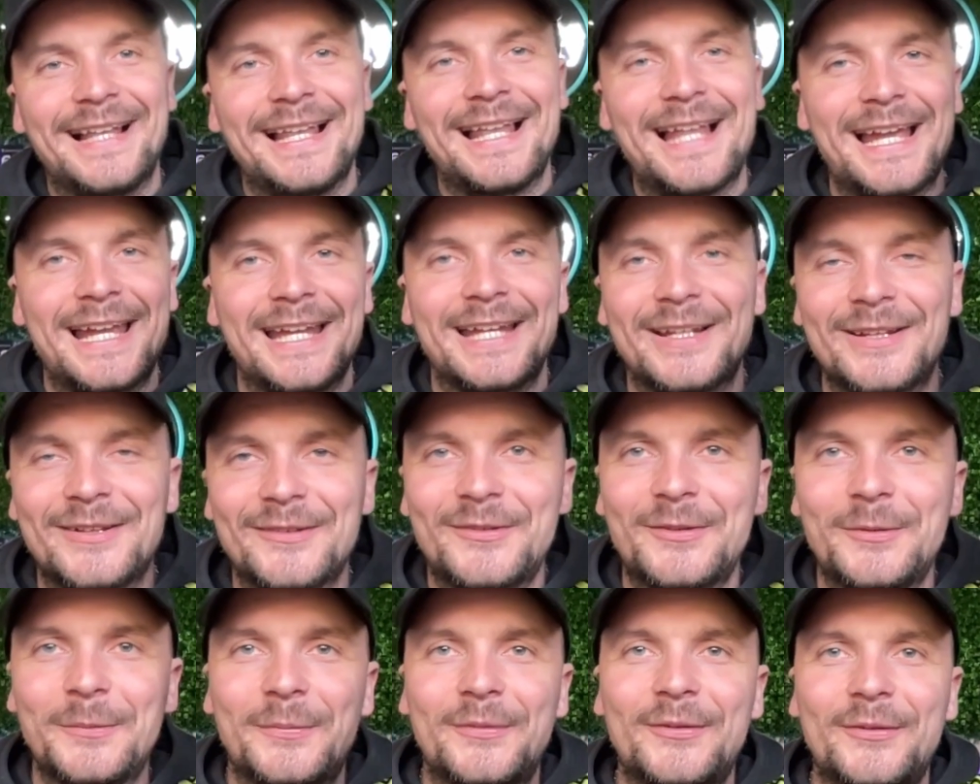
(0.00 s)
Like,
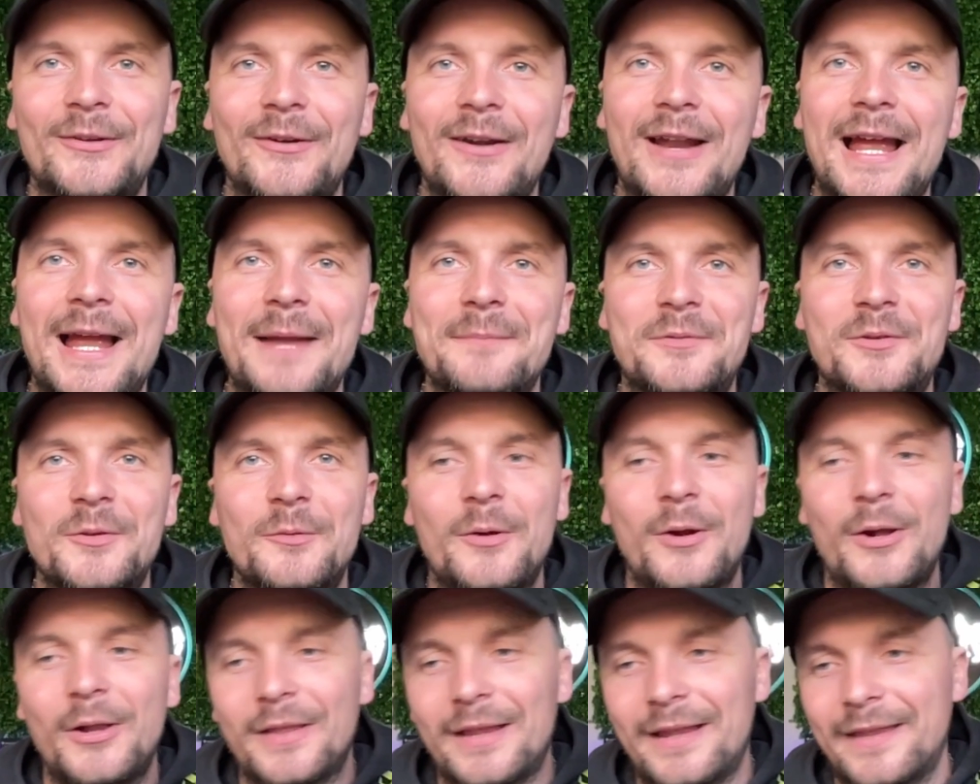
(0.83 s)
subscribe,
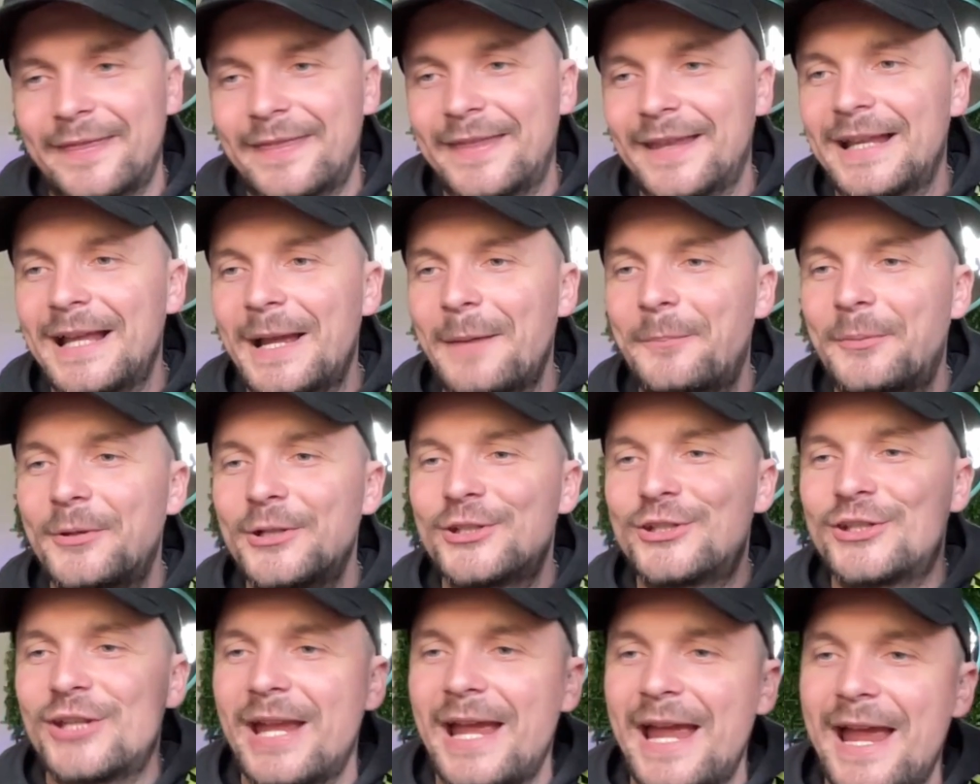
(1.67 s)
do all that thing. I
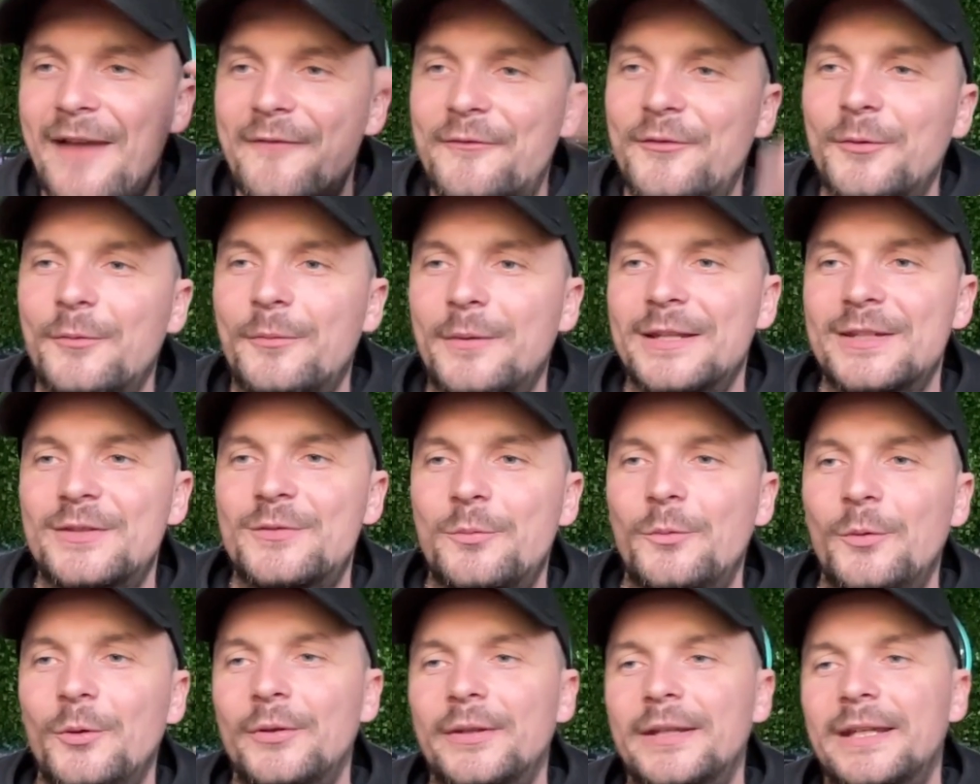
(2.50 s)
appreciate every
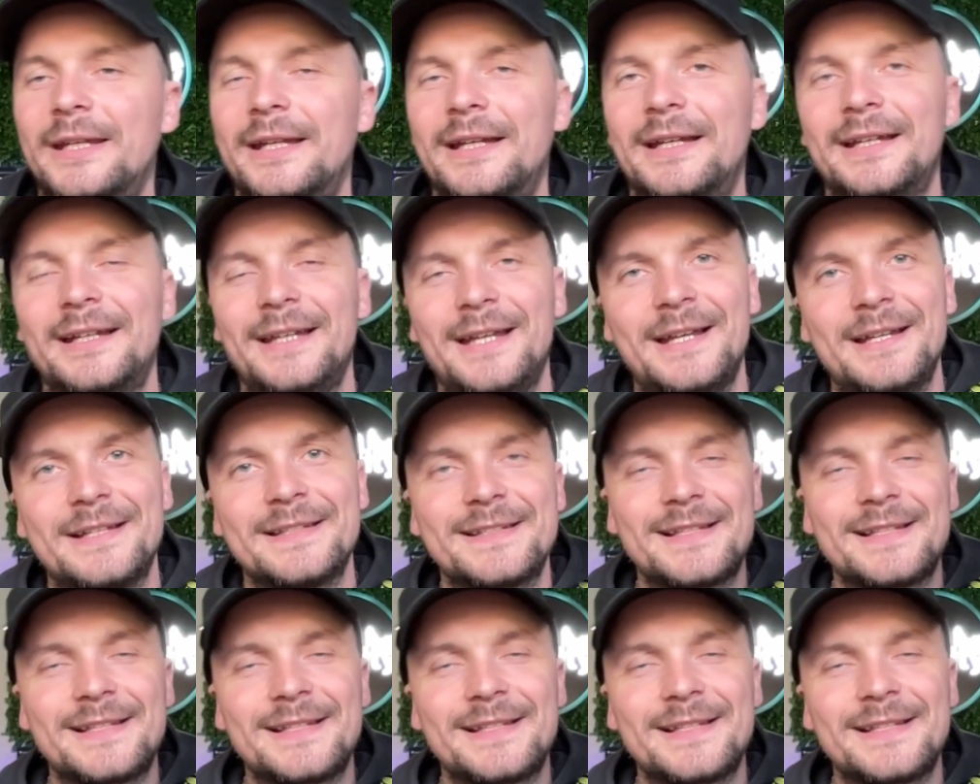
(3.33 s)
which one here.